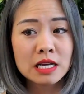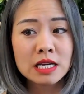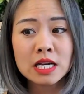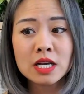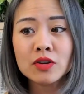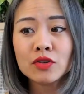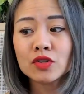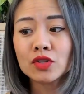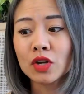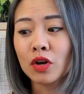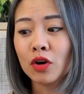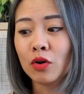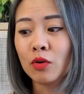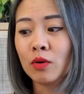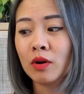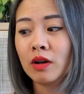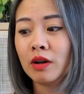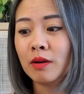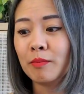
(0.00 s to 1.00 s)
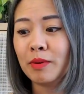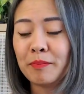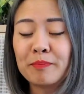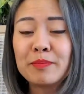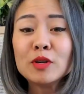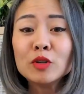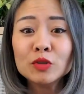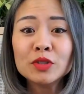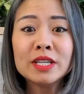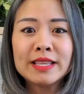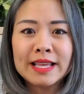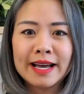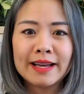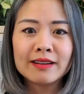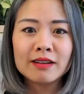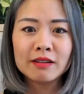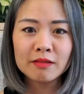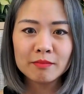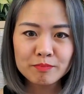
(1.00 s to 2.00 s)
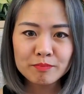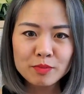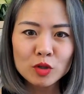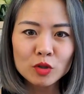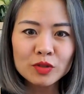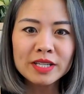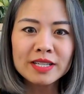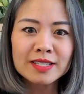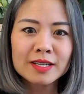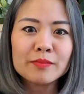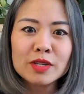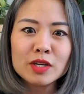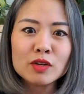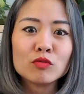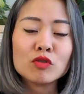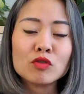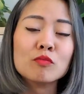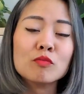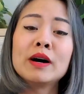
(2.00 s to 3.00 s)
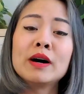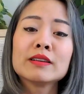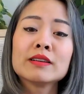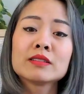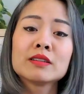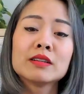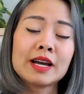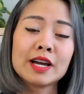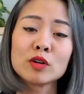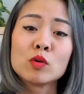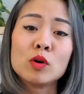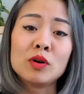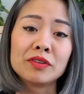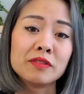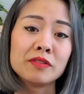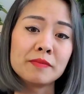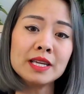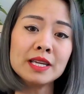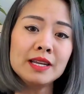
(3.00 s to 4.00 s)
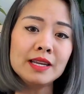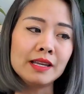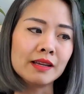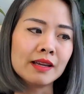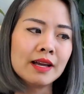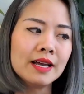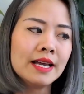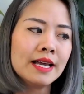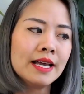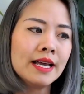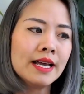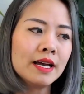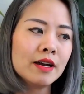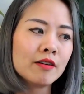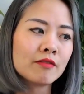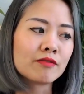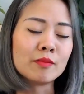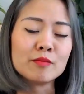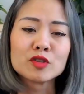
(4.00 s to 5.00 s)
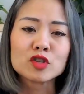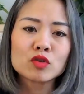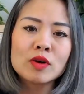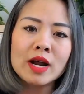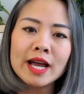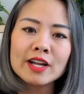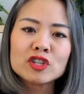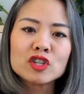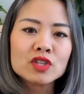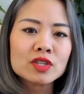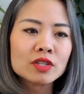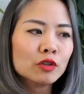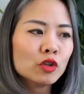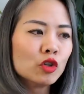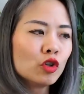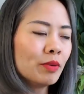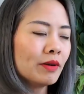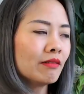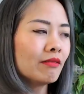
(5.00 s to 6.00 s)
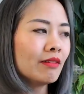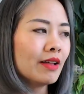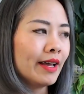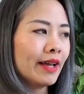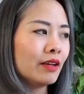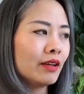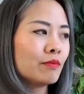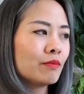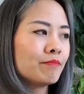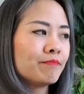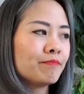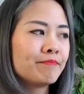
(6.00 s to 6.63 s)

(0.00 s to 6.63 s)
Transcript: Yeah. So, but building something robust and high quality in the beginning from scratch, it's a little bit like